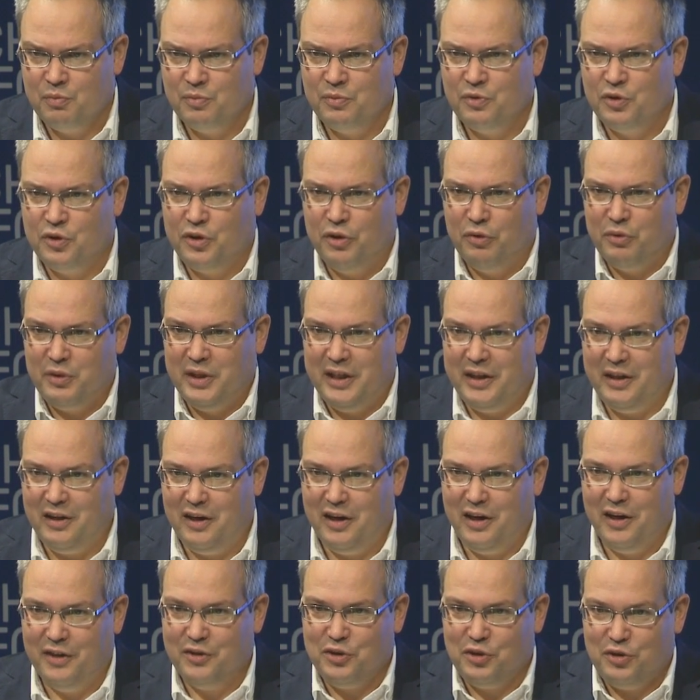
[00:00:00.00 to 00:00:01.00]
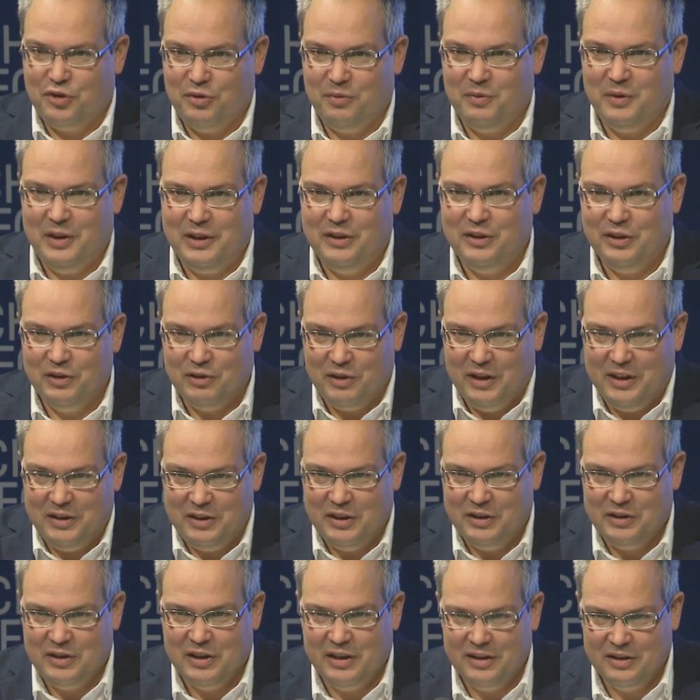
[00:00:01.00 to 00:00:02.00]
So they are, it is, it
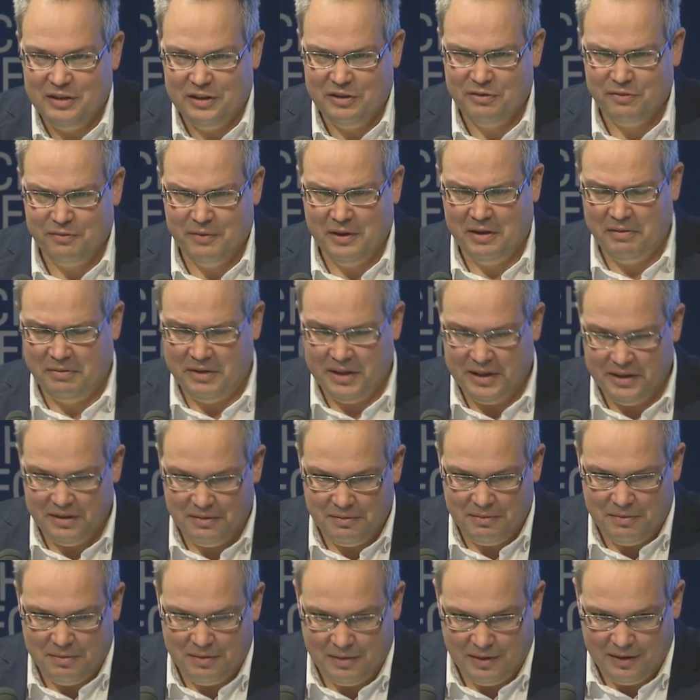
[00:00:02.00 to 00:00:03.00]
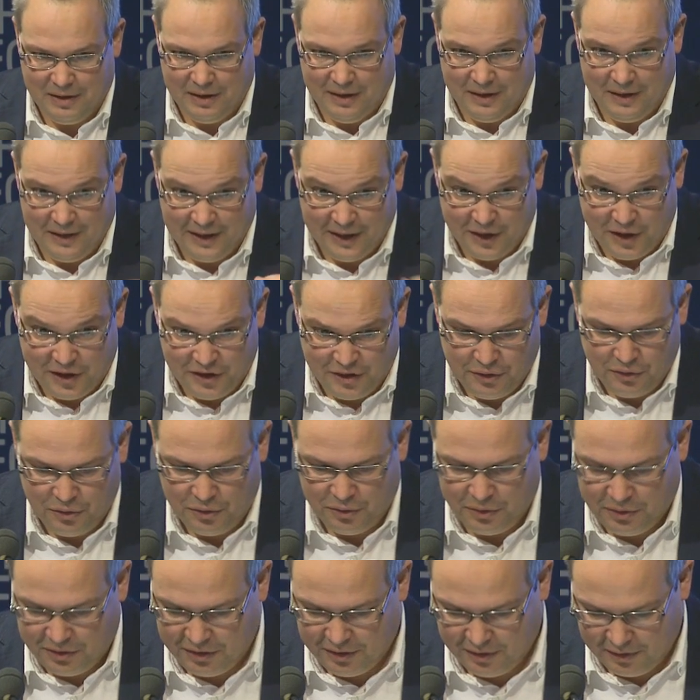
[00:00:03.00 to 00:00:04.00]
is, it is very uh,
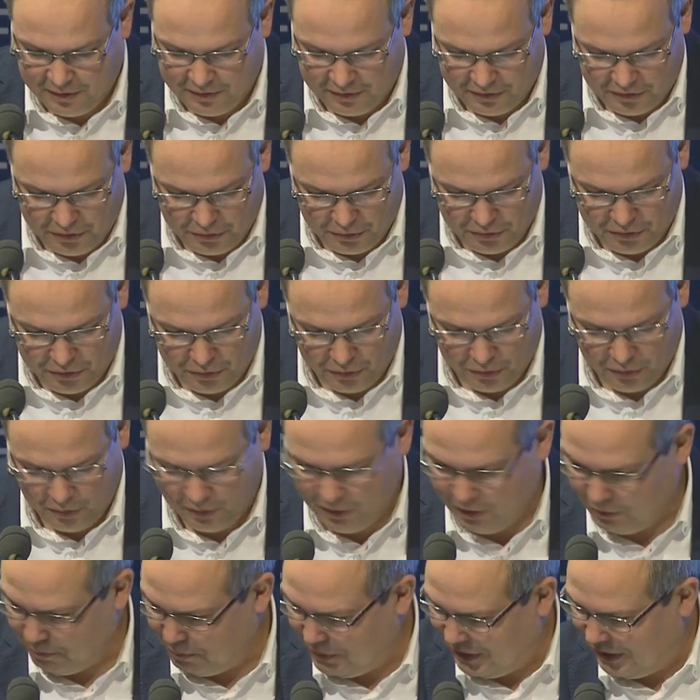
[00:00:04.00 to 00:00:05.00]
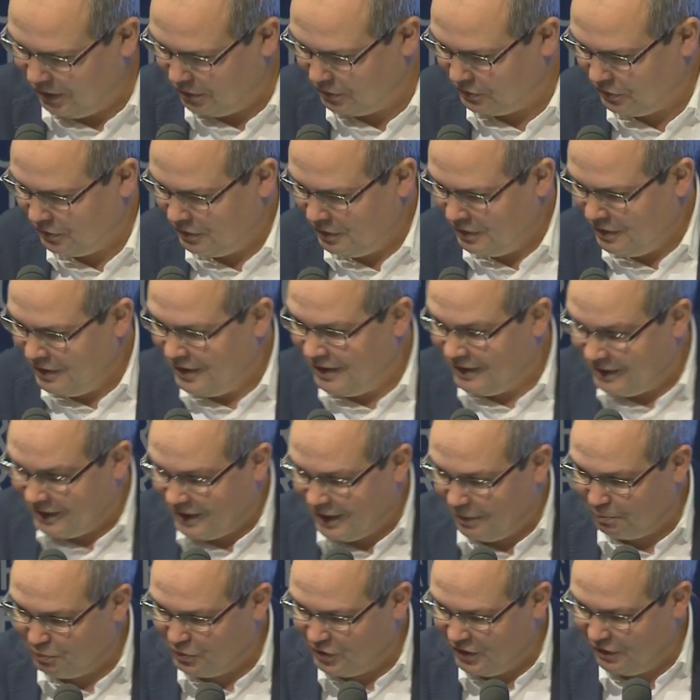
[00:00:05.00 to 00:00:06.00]
acute to talk about
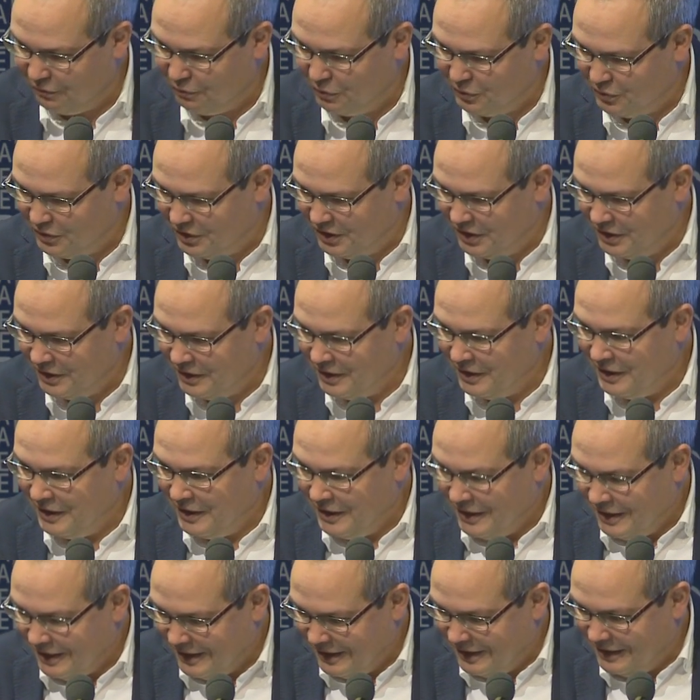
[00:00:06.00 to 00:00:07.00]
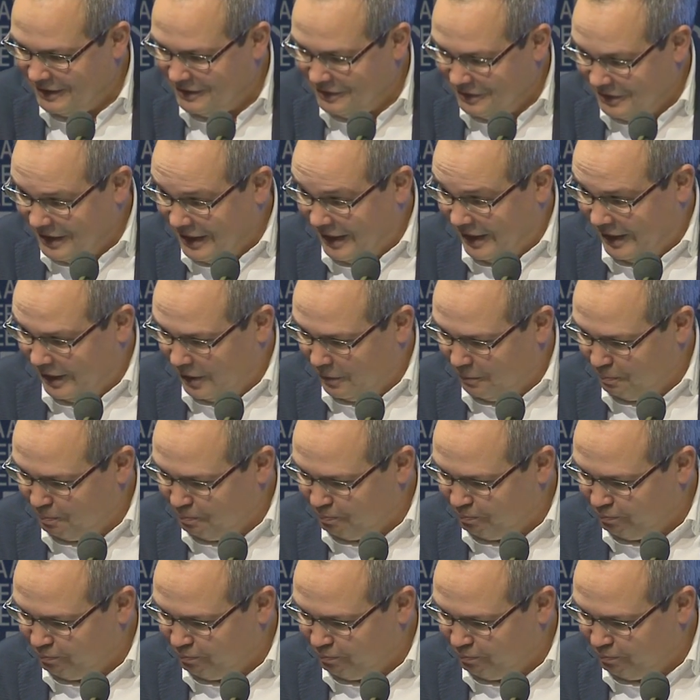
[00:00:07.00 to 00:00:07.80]
captivity there.